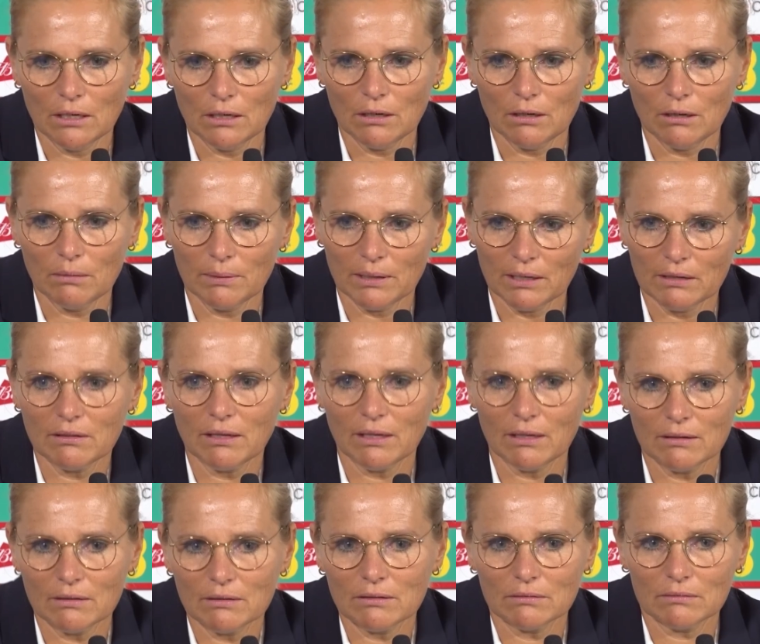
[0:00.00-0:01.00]
But I
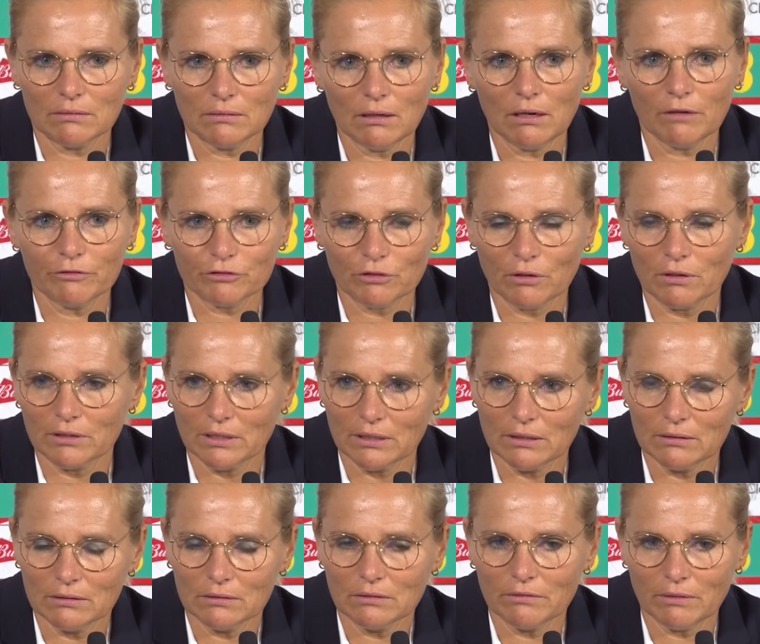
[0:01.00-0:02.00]
think, after all
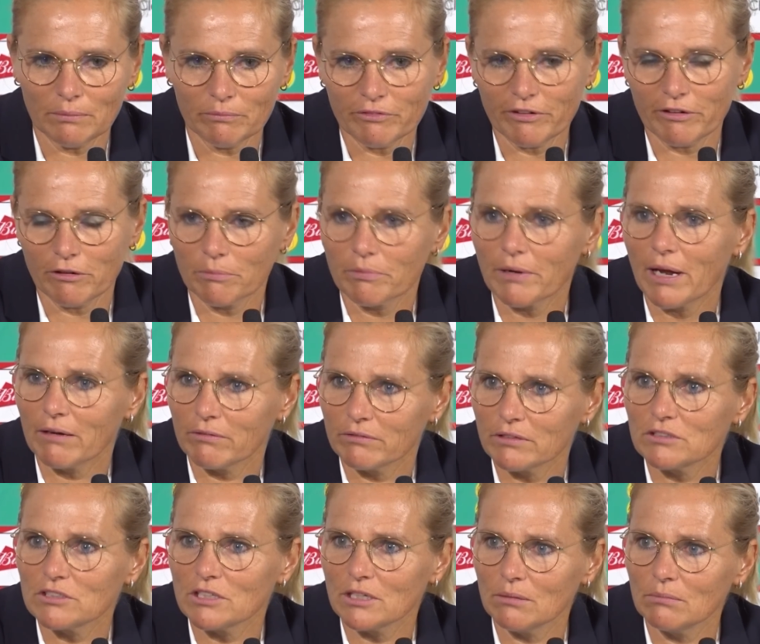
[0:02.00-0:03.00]
that, I'm very proud of
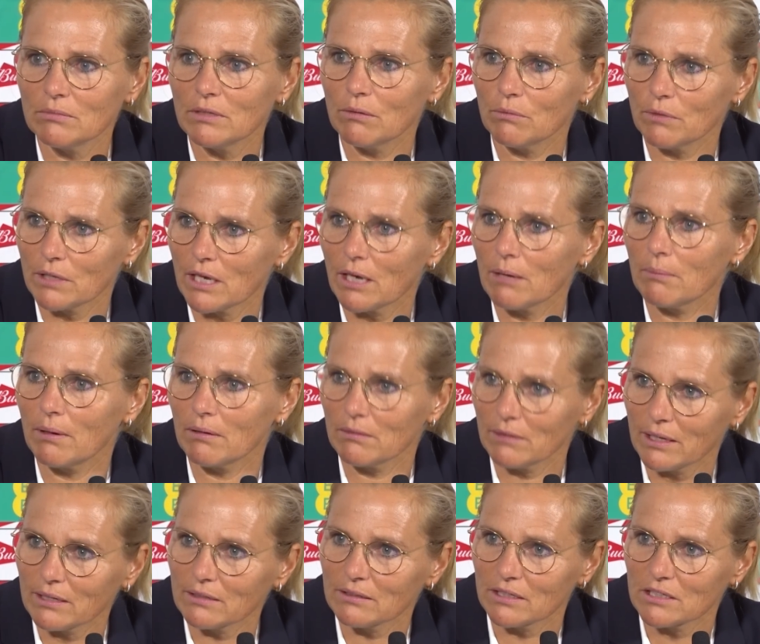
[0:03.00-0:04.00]
the team that we came
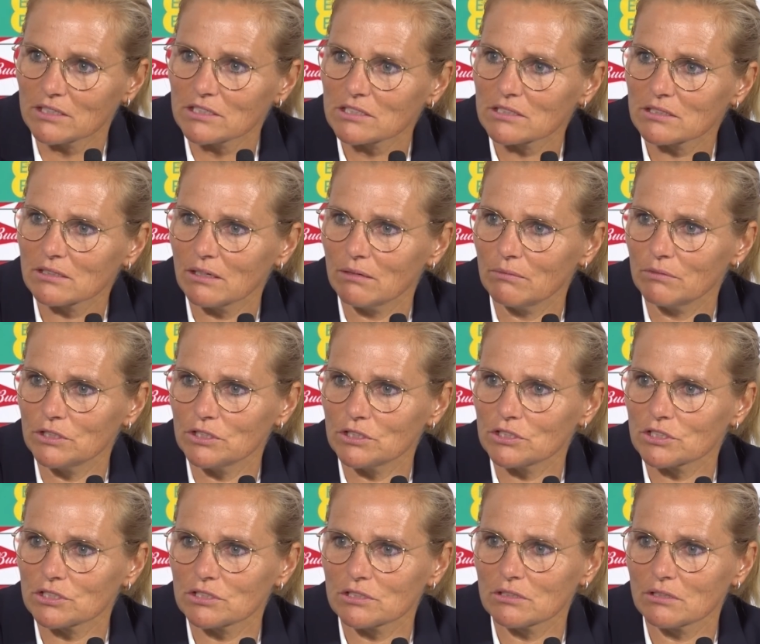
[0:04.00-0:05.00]
out like this and we
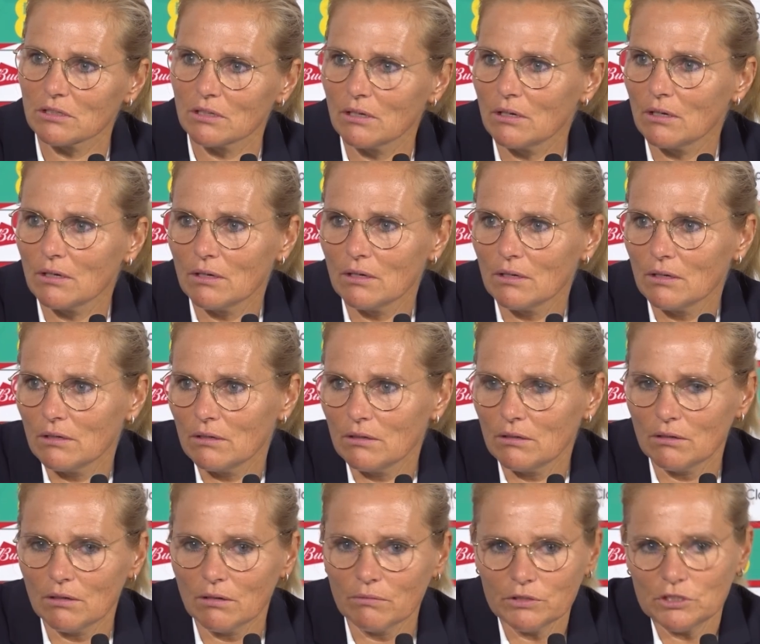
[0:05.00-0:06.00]
just,
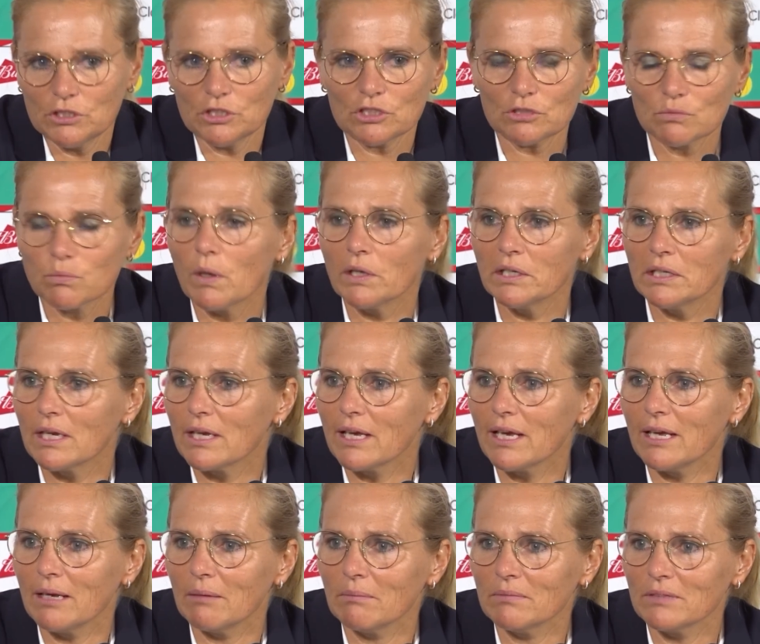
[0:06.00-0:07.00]
you know, we just won the
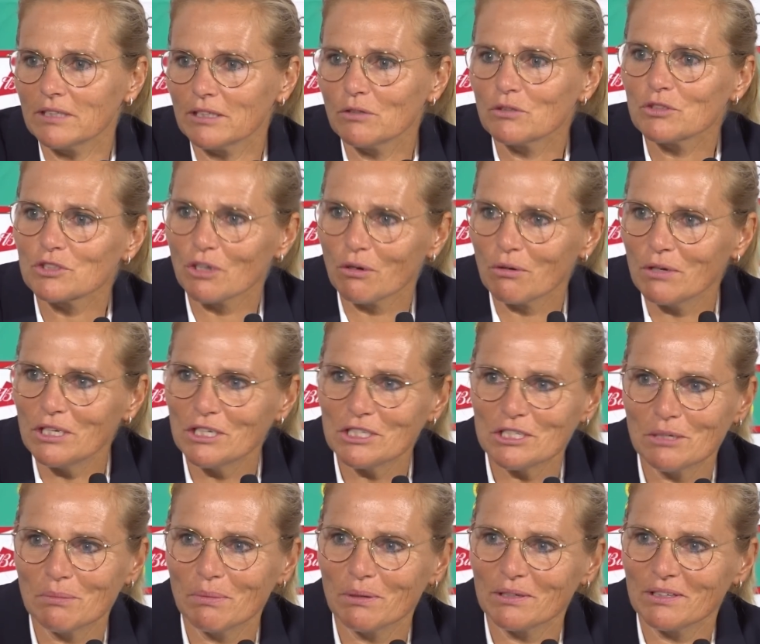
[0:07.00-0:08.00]
game. It looked so
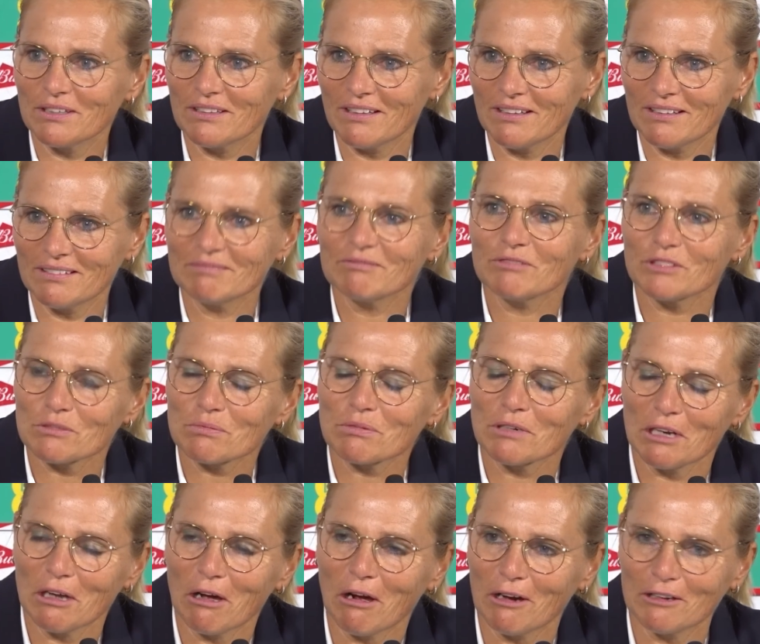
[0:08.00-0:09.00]
easy, but I think it was
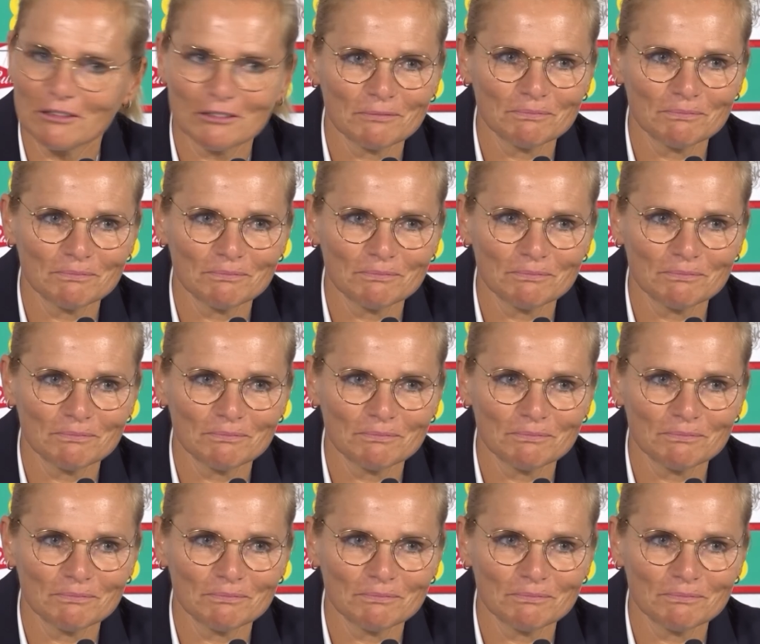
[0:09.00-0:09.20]
pretty hard.